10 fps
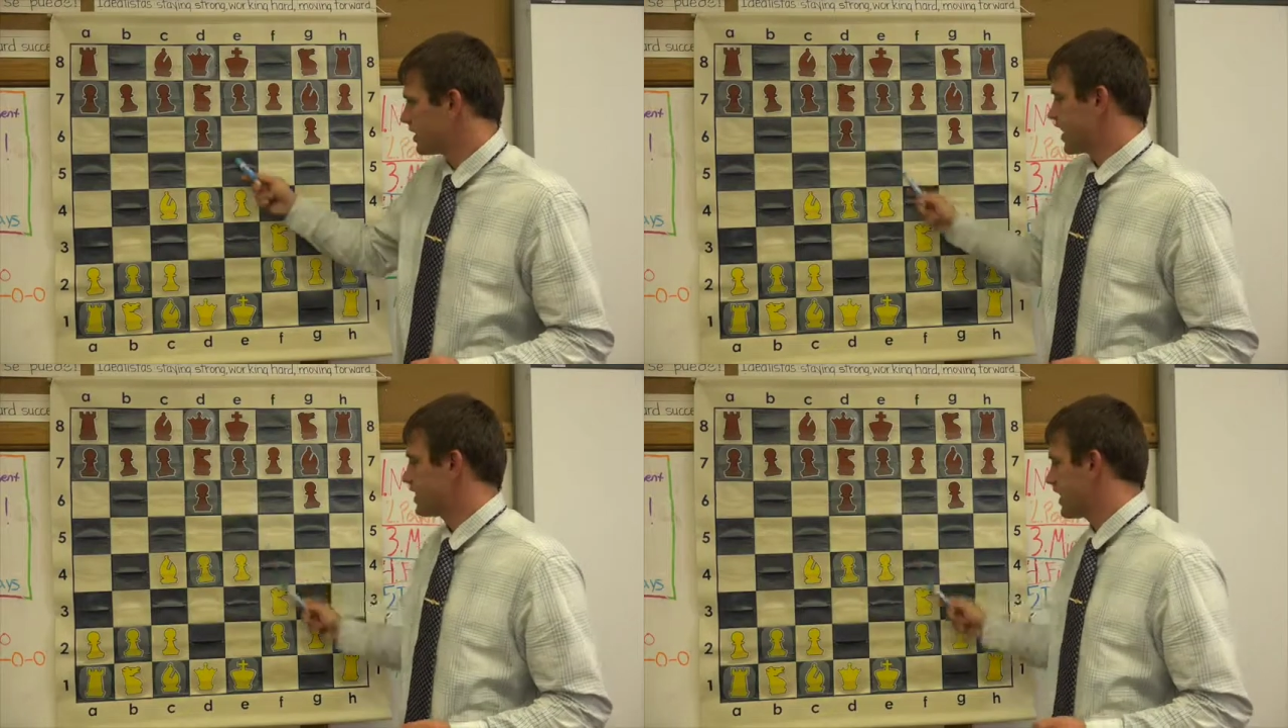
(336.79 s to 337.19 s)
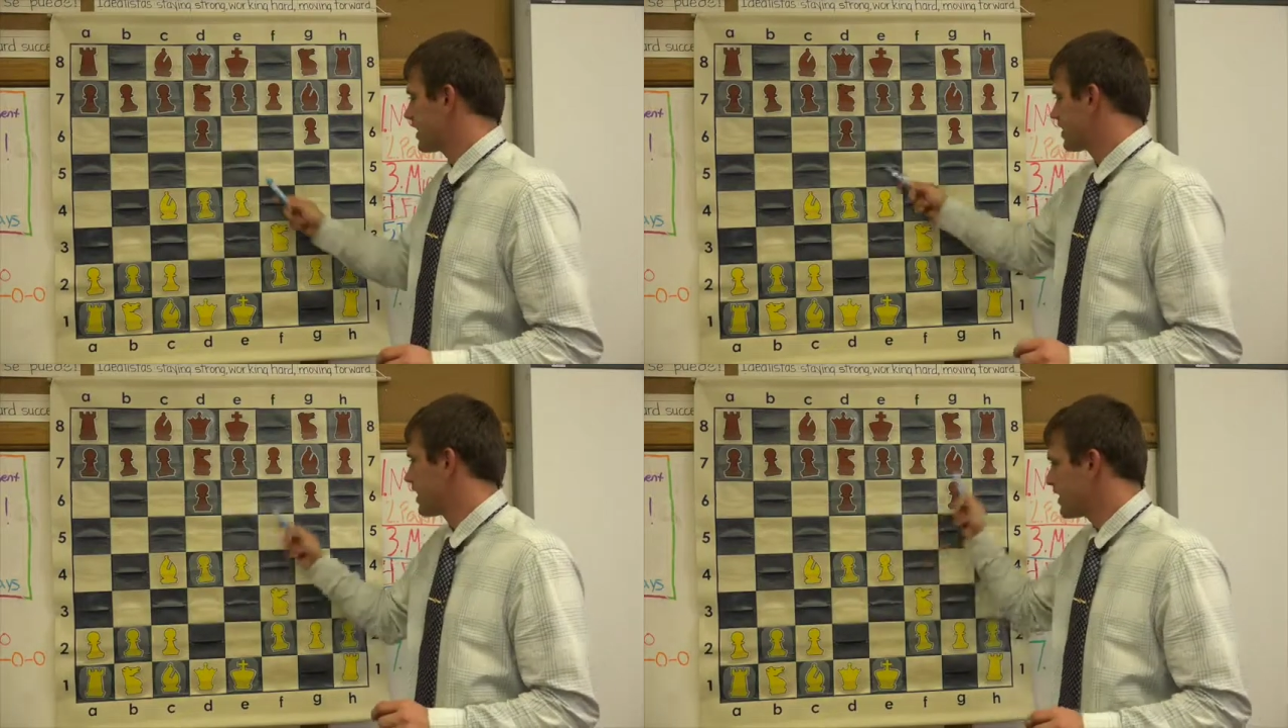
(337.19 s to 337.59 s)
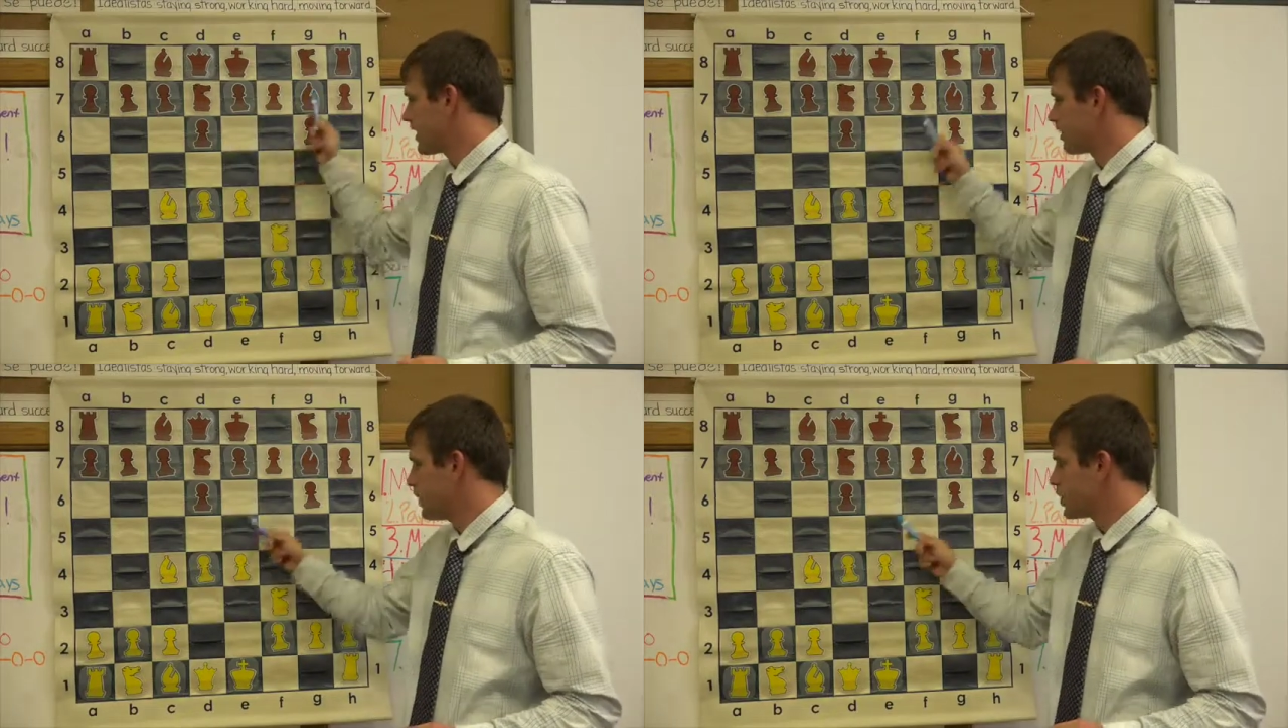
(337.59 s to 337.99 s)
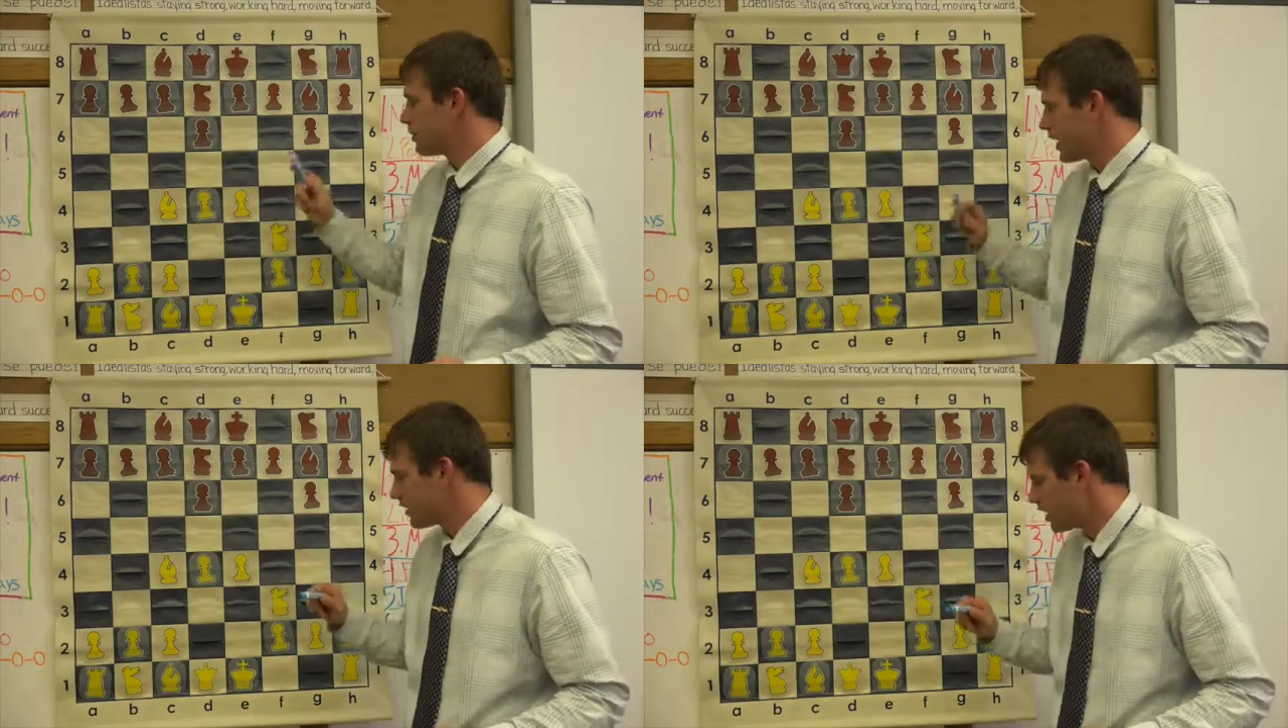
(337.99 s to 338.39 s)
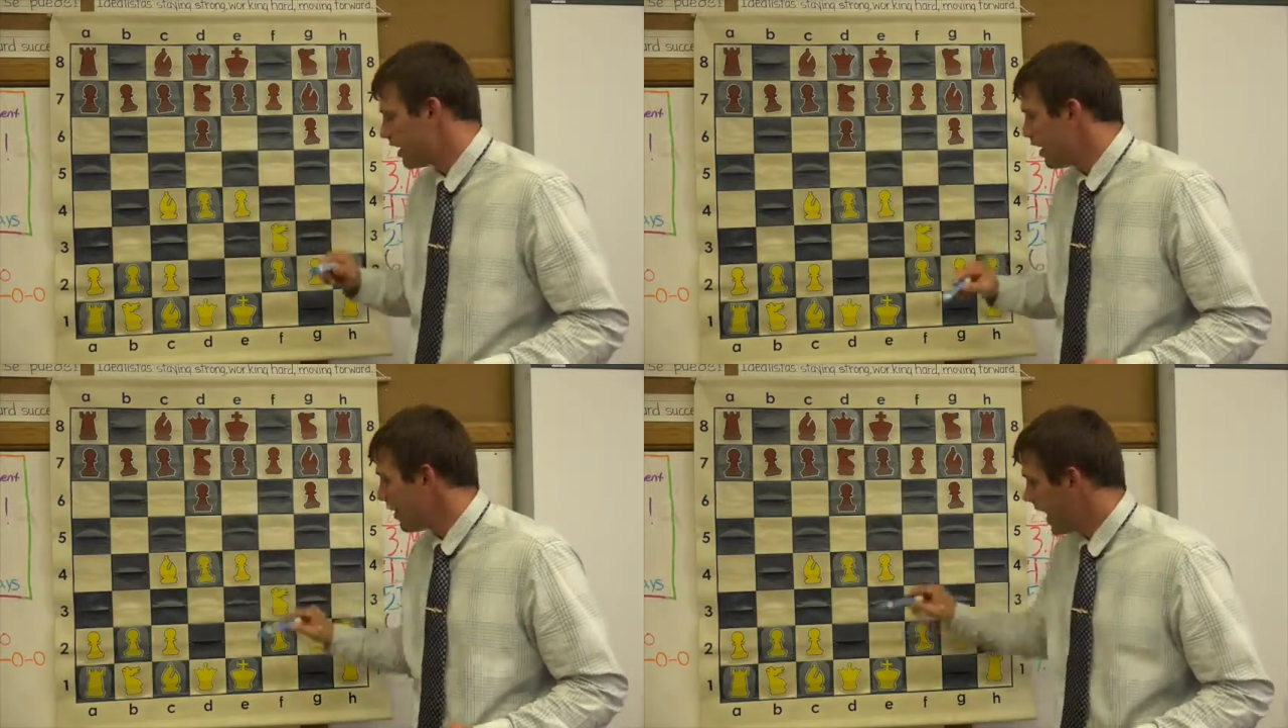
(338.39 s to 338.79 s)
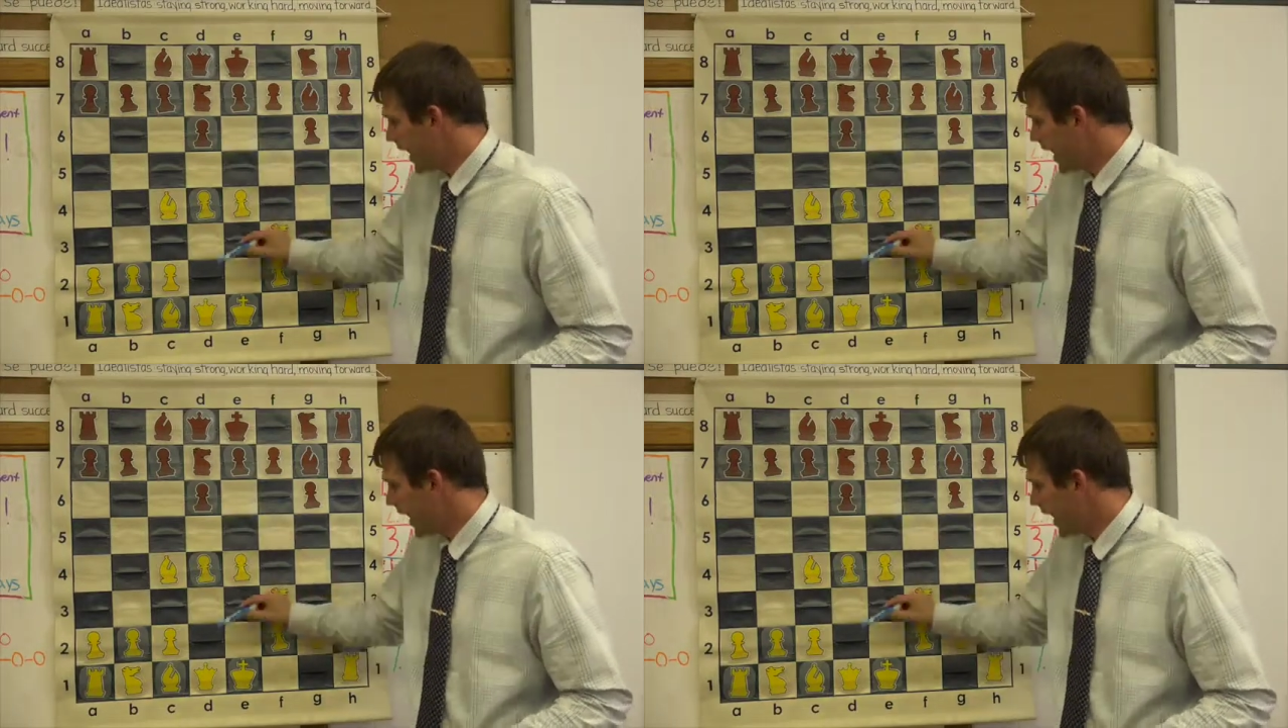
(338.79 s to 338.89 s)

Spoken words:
knight takes, bishop takes, that